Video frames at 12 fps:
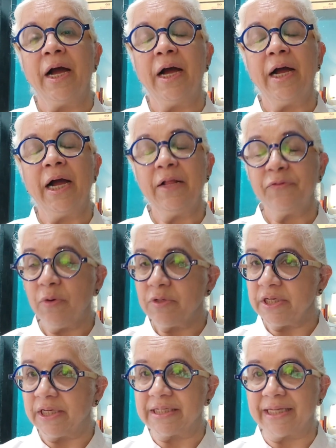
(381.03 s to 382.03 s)
I'll throw
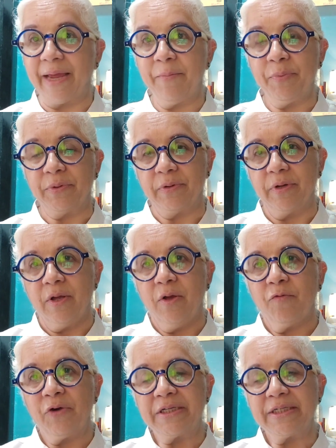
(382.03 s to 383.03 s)
out an example.
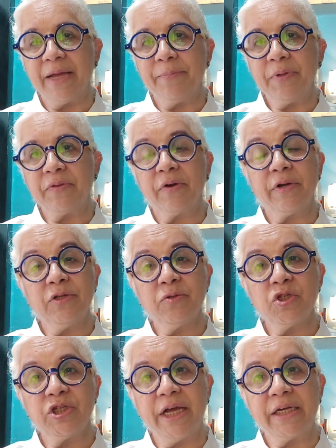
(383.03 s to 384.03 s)
For example, there are
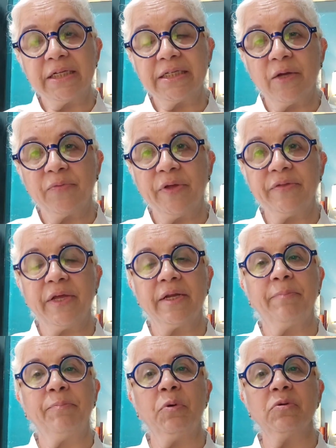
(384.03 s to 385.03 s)
news channels out there that
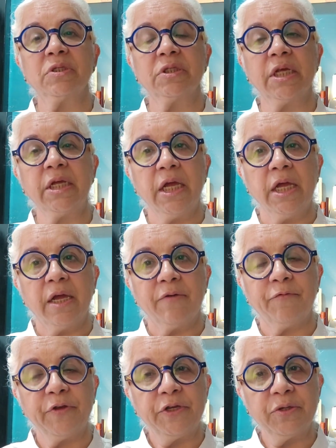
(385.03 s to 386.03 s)
are posting
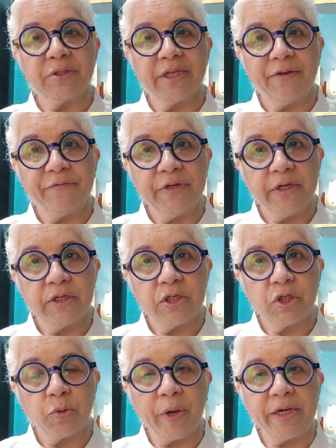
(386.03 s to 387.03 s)
videos every
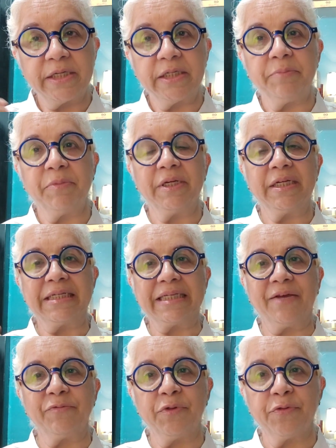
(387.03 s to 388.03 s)
20 minutes,
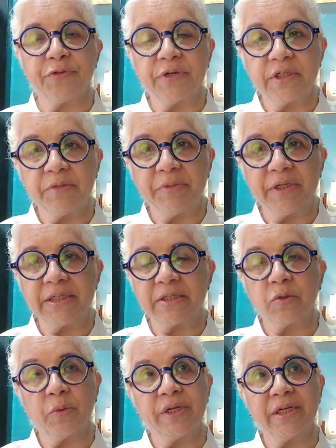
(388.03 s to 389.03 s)
every 30 minutes.
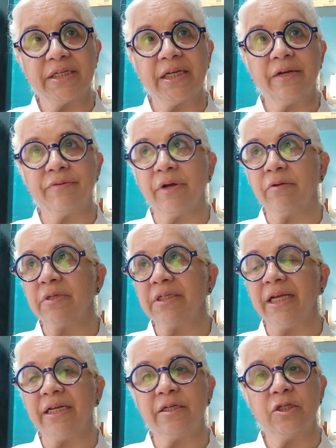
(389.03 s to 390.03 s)
So in a day, around
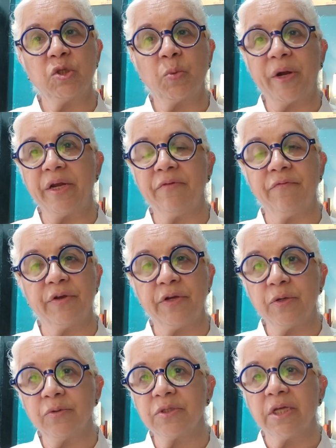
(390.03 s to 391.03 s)
10, 20
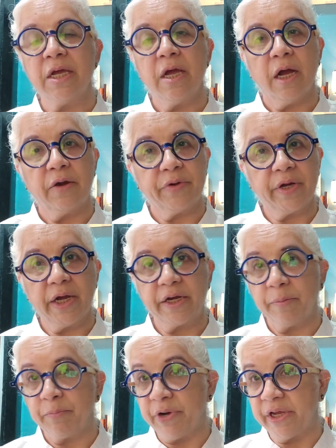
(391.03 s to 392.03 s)
videos
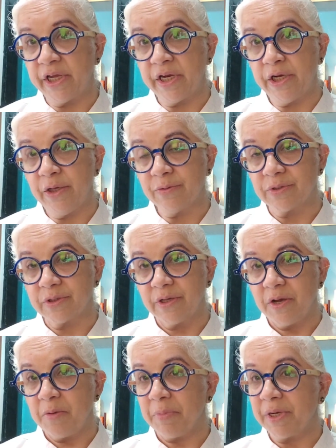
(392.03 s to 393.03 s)
regarding breaking news.
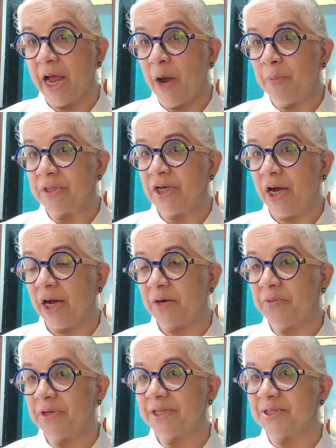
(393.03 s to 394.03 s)
But how much
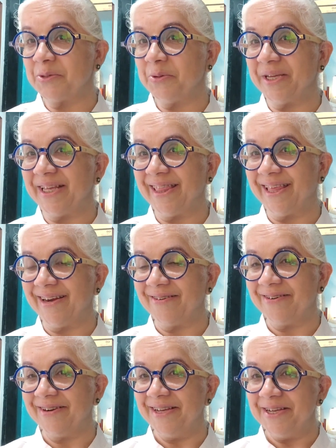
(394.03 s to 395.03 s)
hard work is going in there?